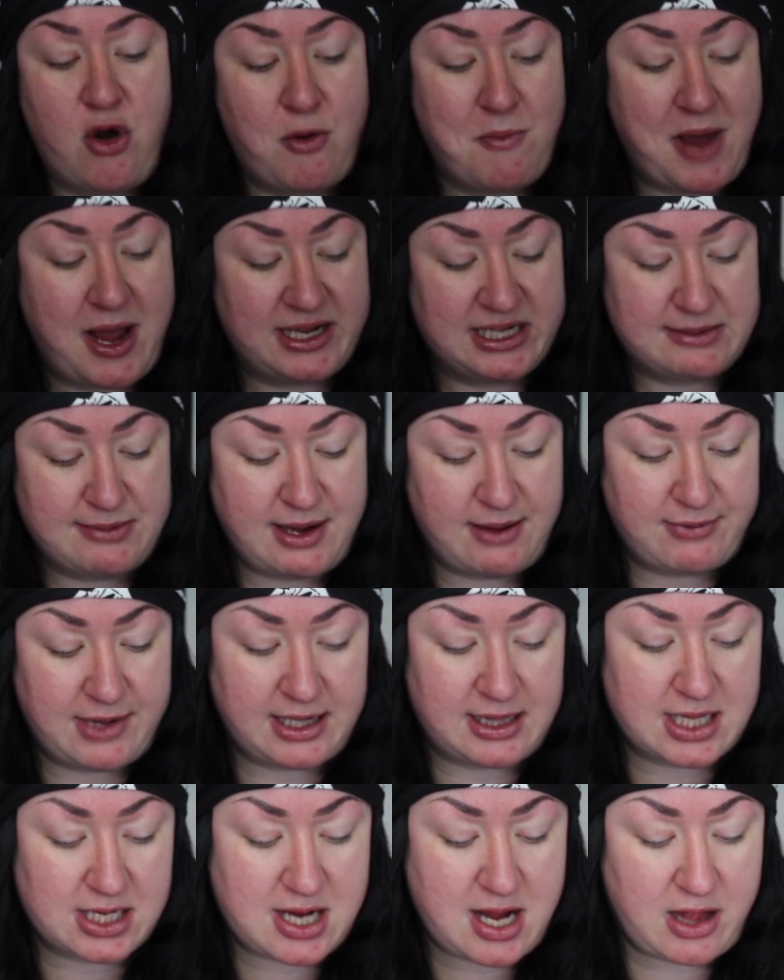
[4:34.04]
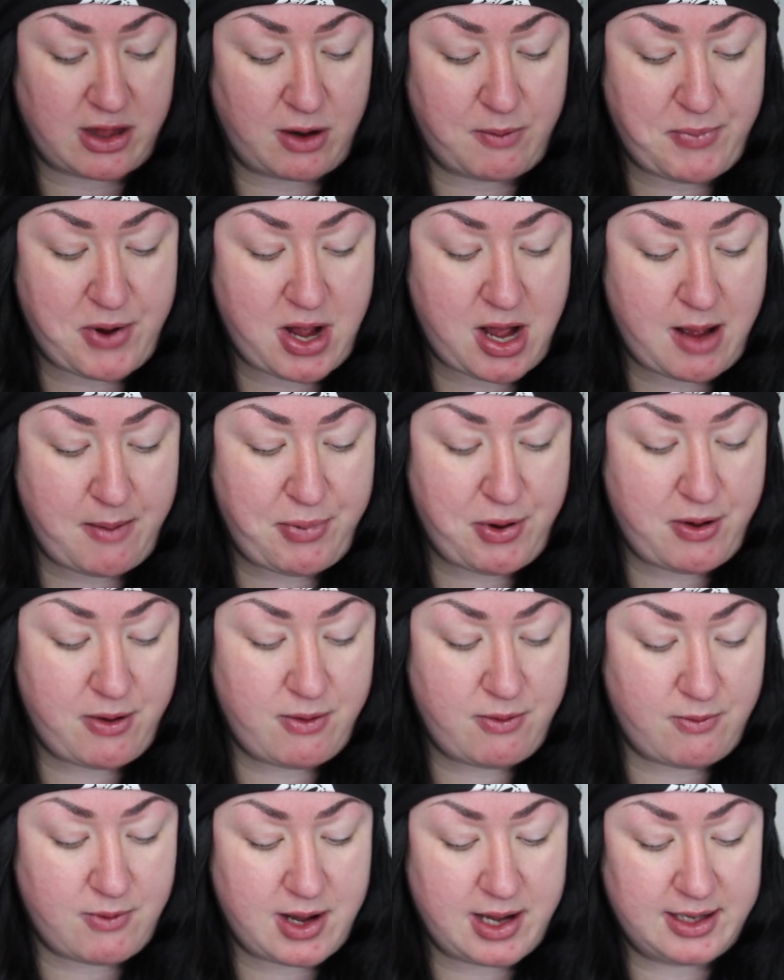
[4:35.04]
of reminds me of like the ColourPop
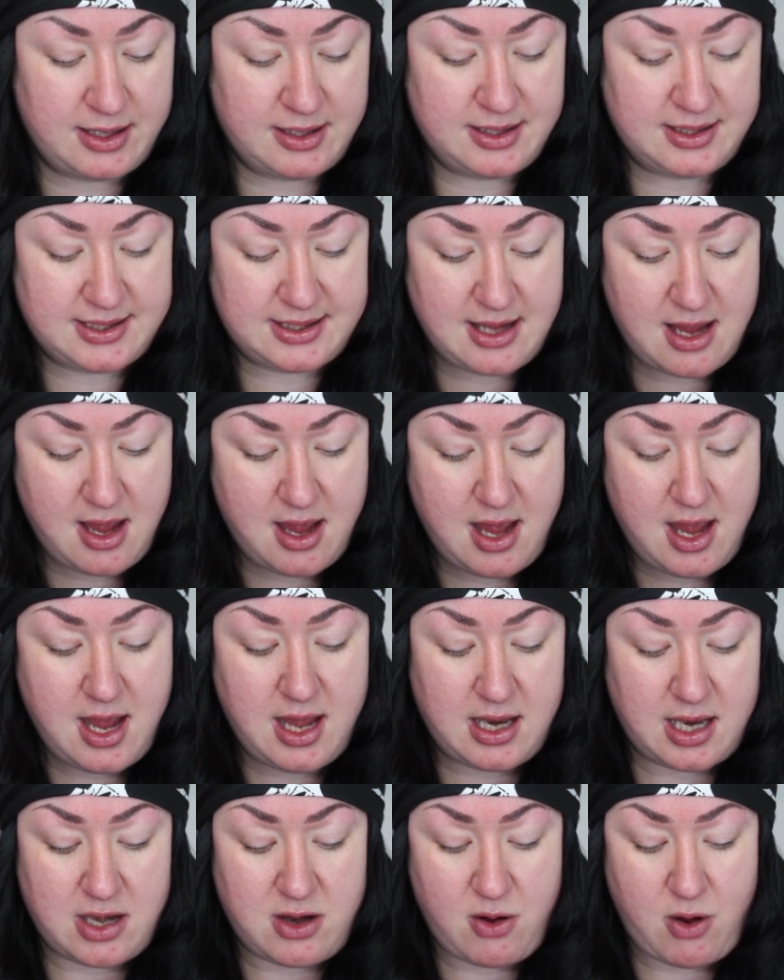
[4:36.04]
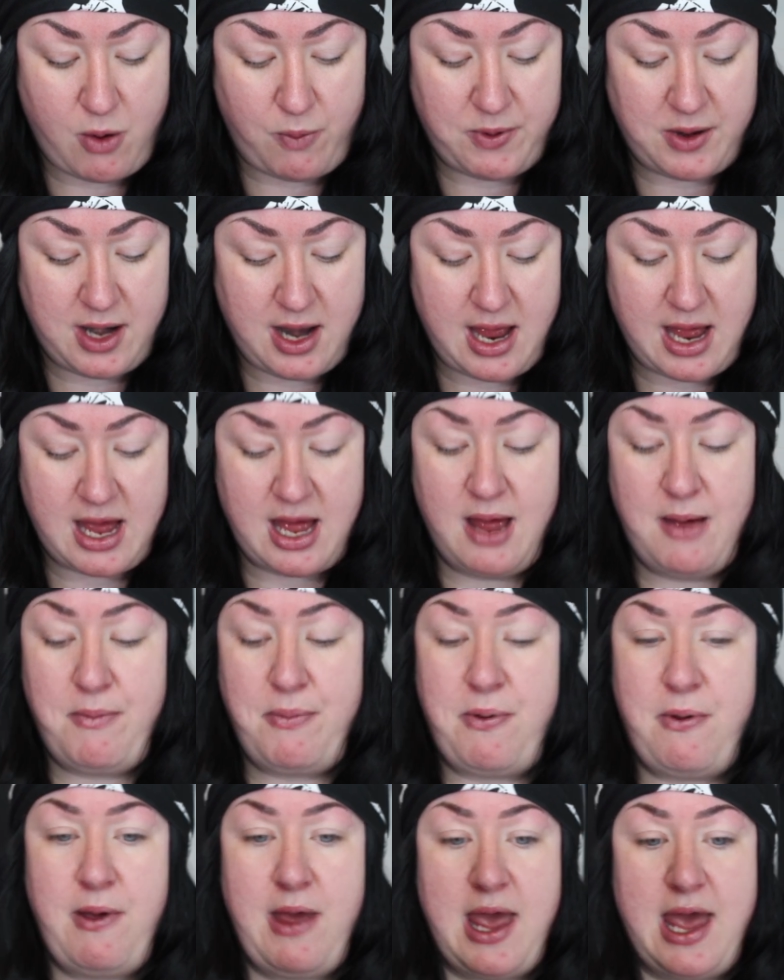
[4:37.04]
ones. And then you open it
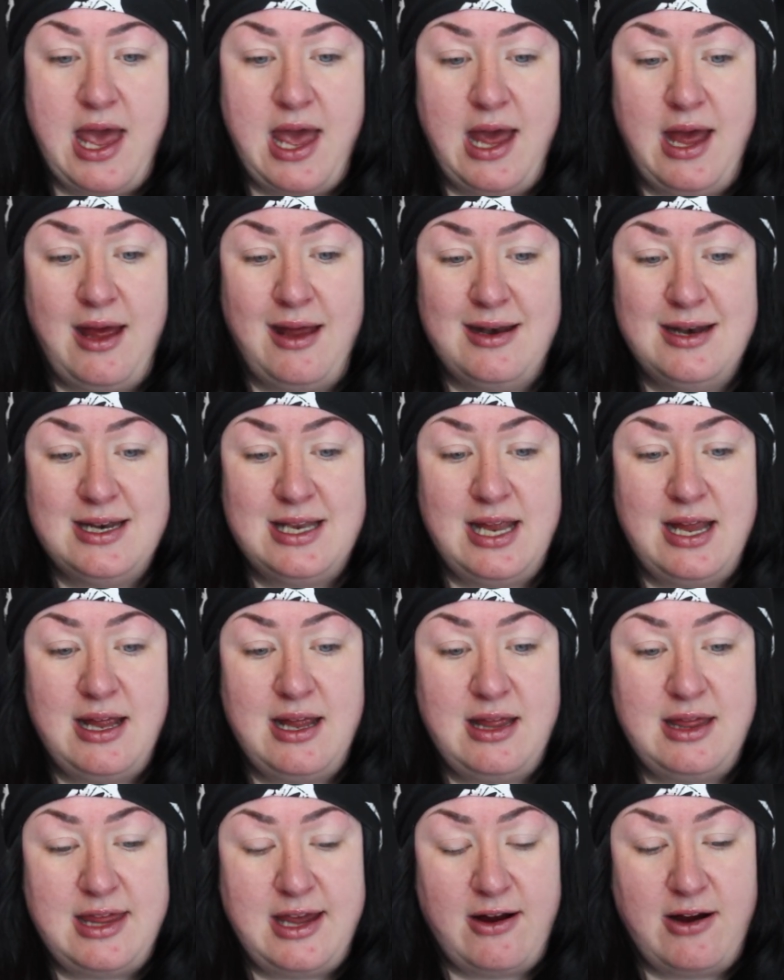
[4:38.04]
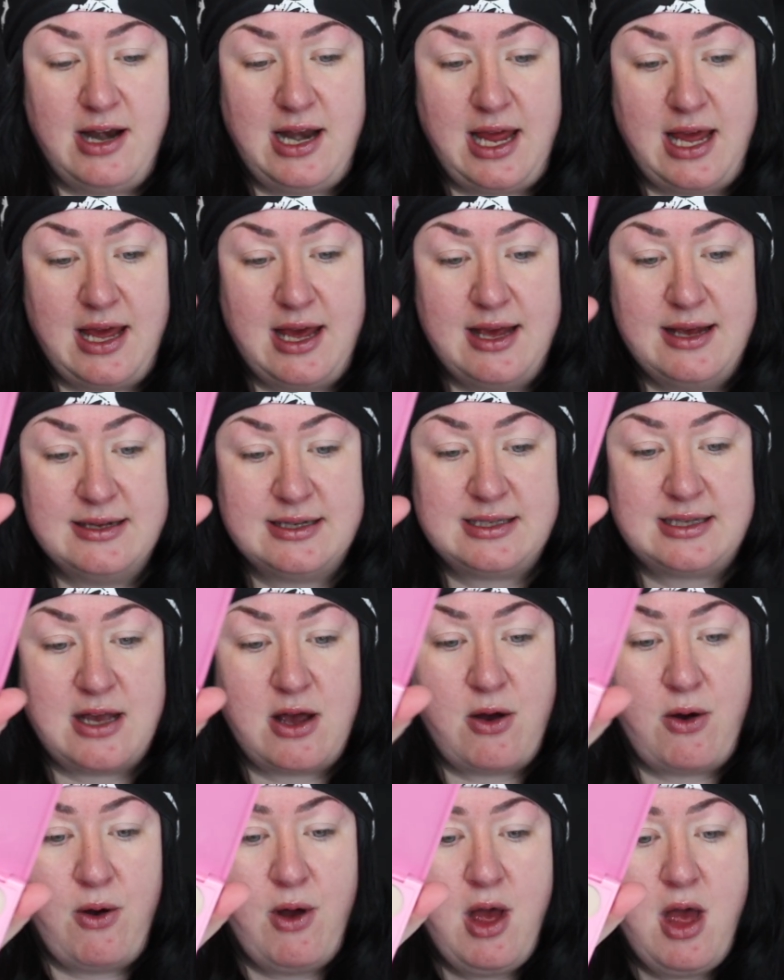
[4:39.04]
up and there it is.
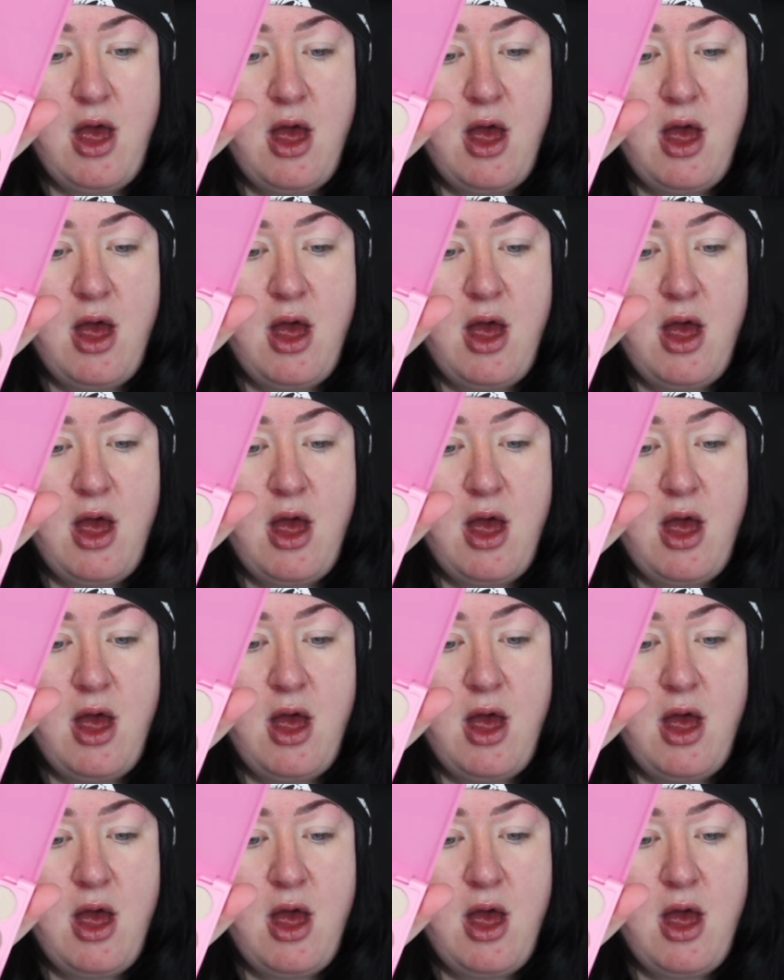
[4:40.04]
So